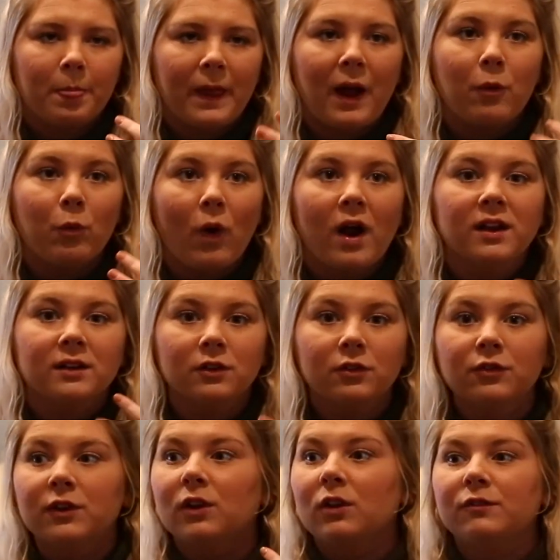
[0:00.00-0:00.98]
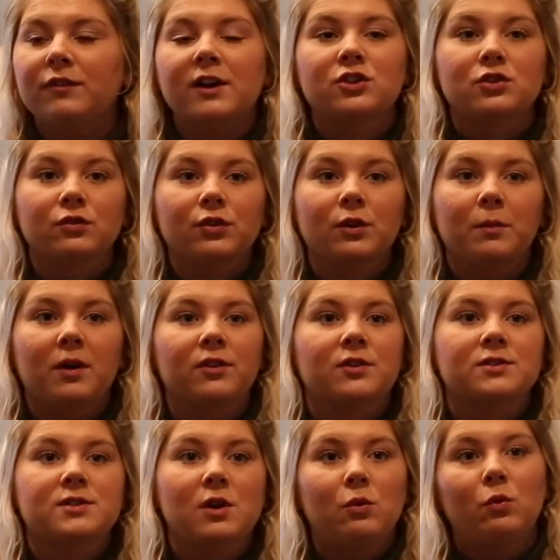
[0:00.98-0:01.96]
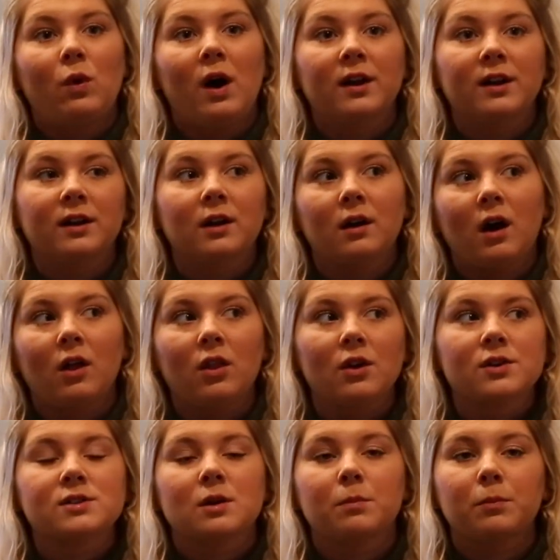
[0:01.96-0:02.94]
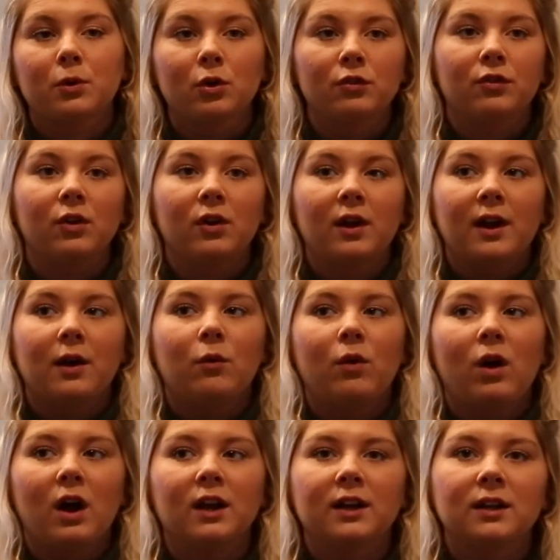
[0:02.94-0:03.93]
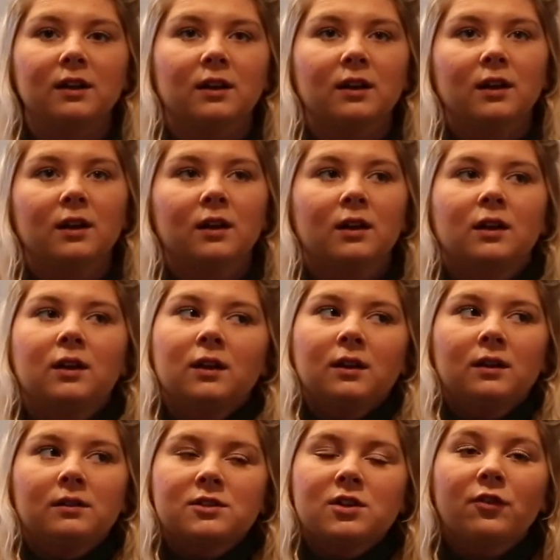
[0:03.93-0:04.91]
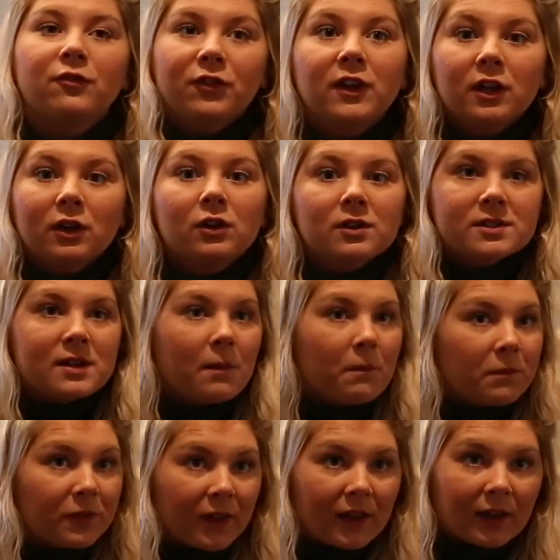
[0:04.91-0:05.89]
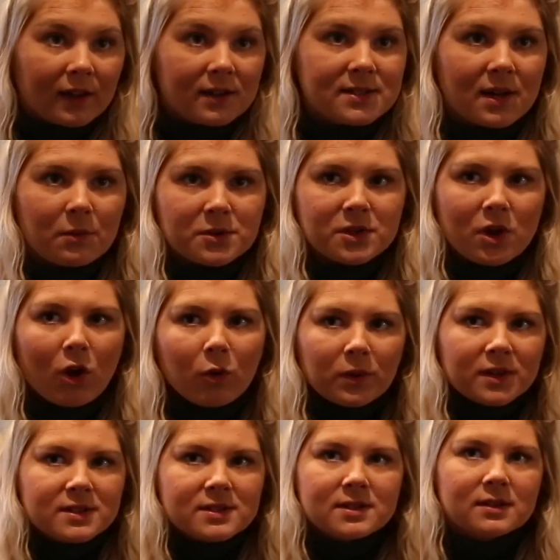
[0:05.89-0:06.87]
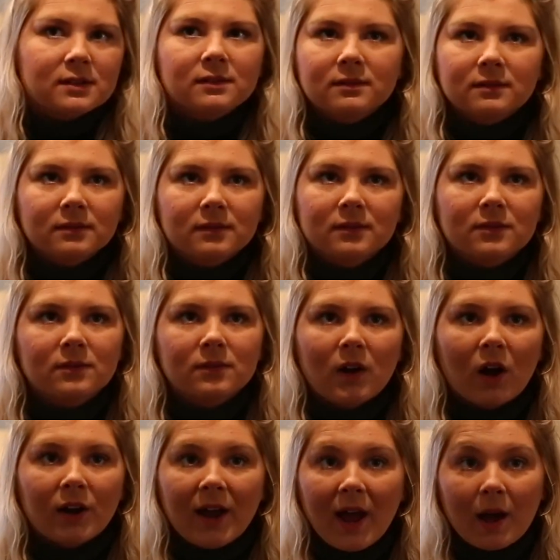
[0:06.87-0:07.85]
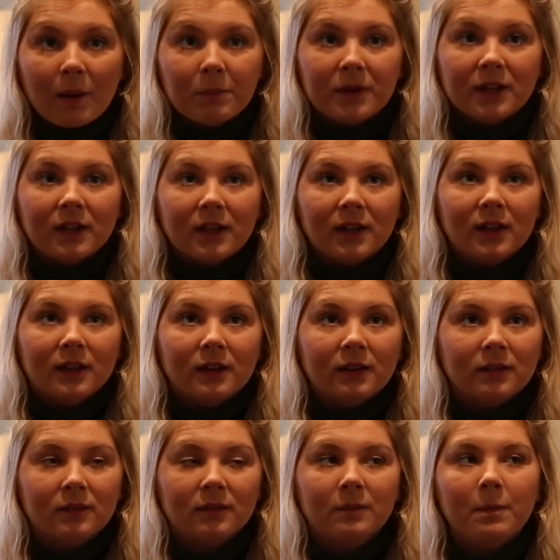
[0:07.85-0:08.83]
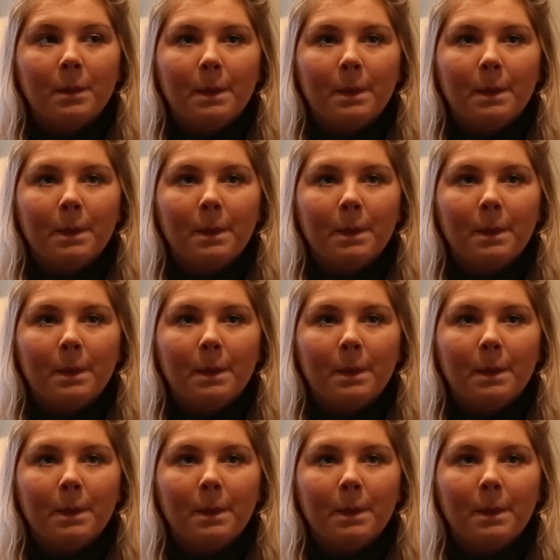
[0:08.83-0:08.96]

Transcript: I wanted to feel affection from others. I wanted others' approval, and I wanted to feel something because I was always unhappy. And